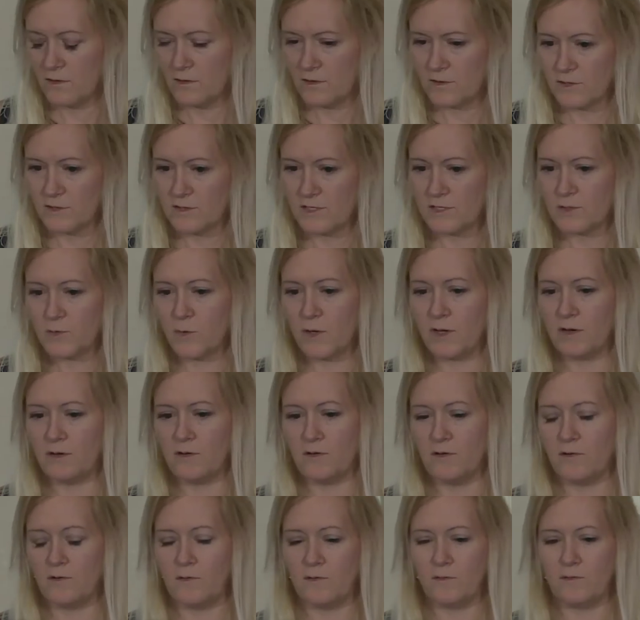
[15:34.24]
So this one
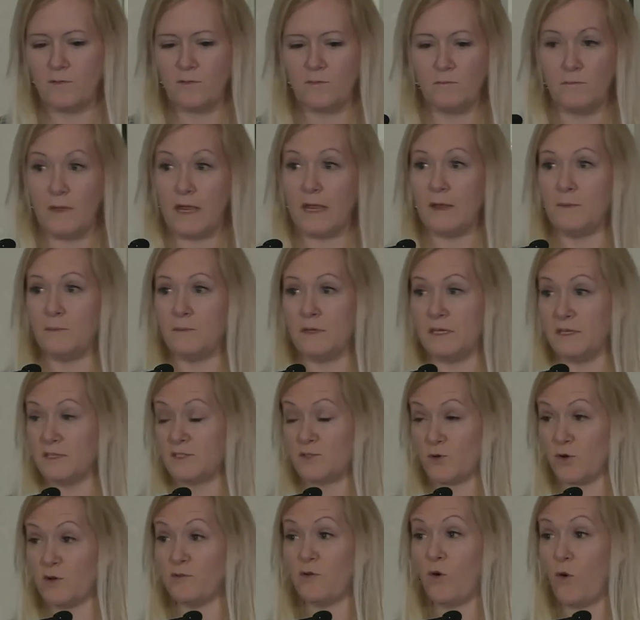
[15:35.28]
may be
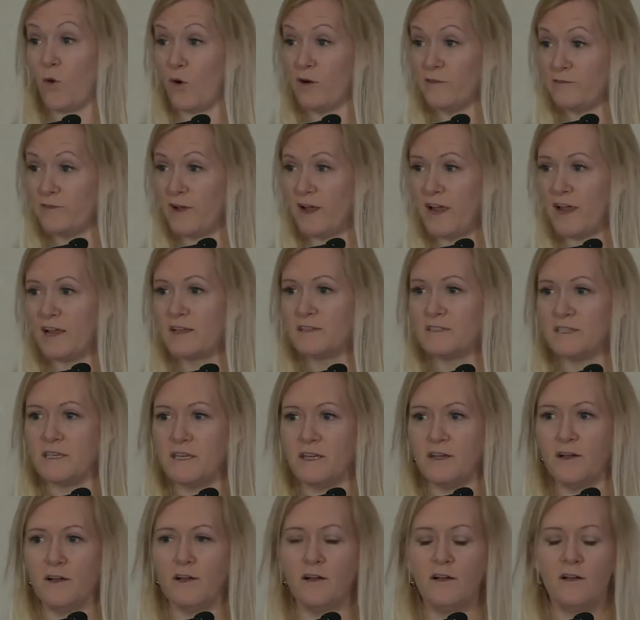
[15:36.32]
sort of horrifying to
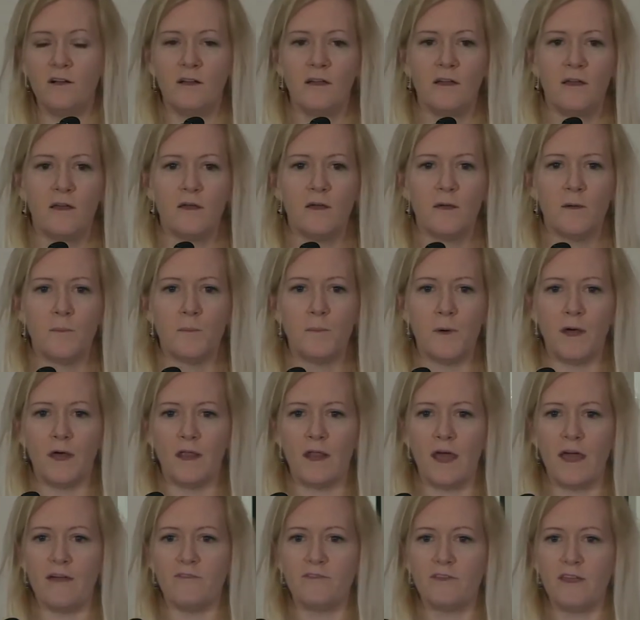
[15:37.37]
hear, but
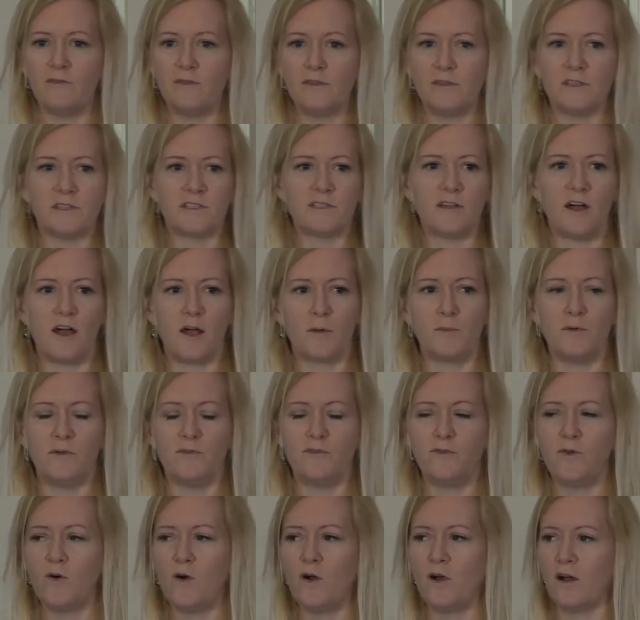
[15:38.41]
I've given this talk
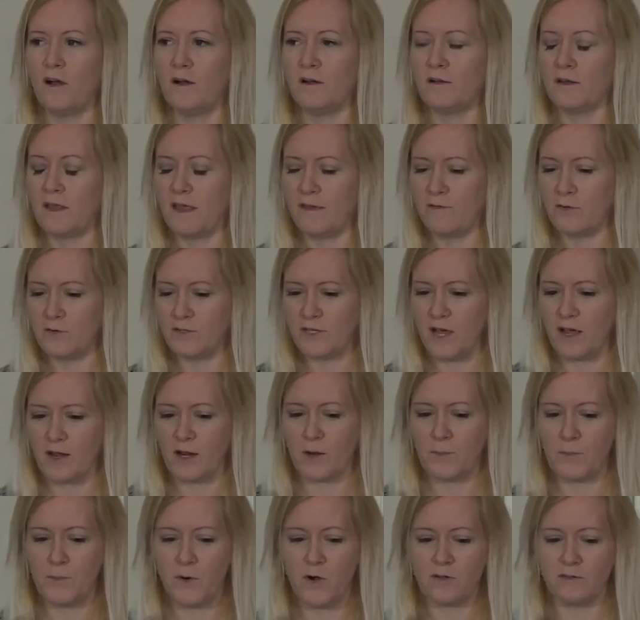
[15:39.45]
before. I gave a talk
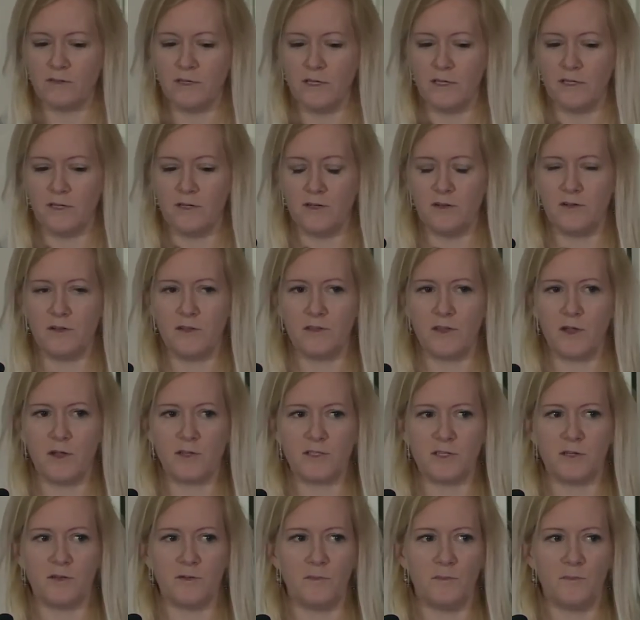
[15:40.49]
at Berkeley, and there was
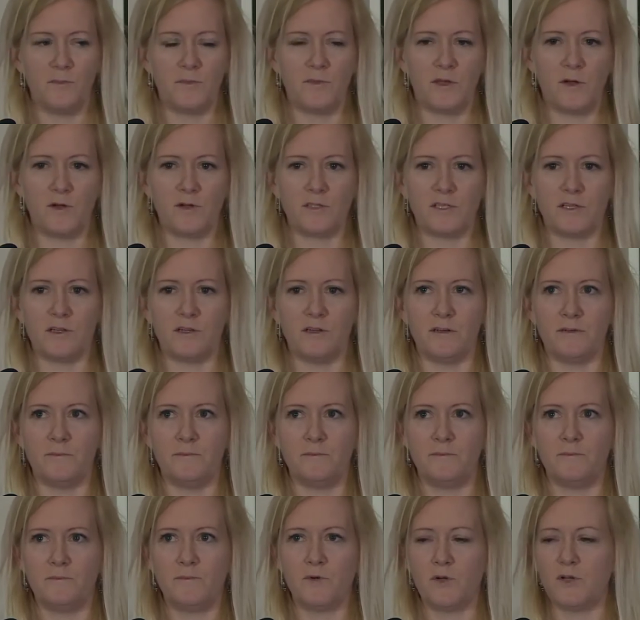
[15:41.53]
a
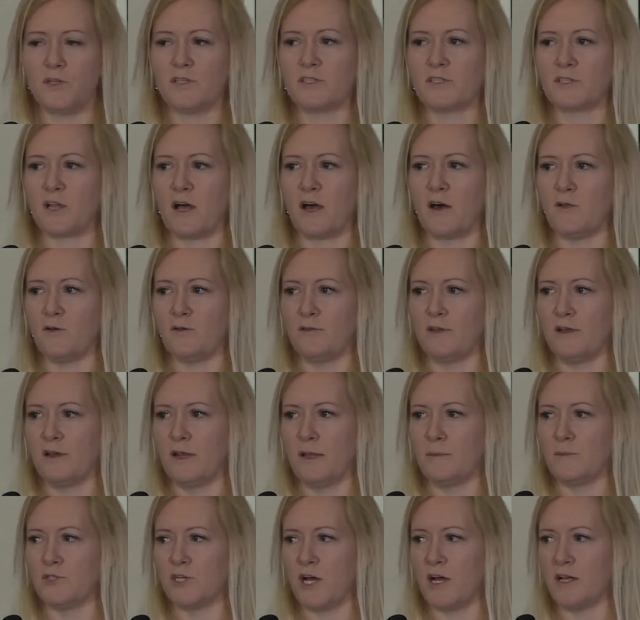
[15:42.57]
Buddhist scholar there
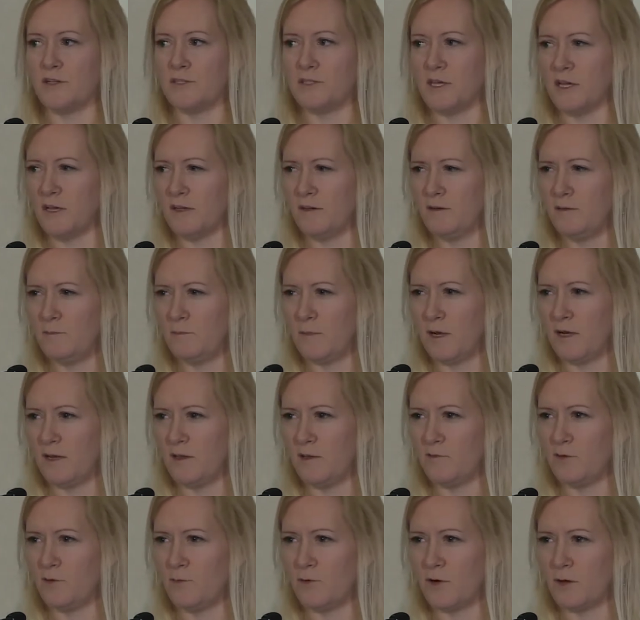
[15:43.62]
named John Donne. Many
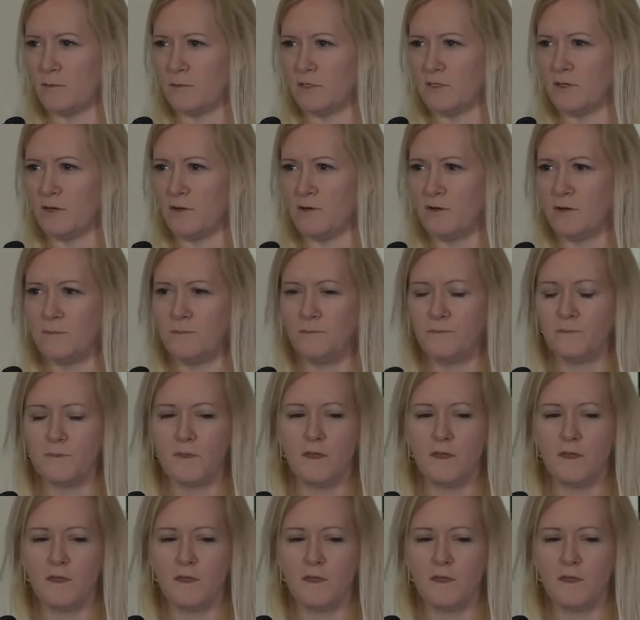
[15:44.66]
of you probably know him.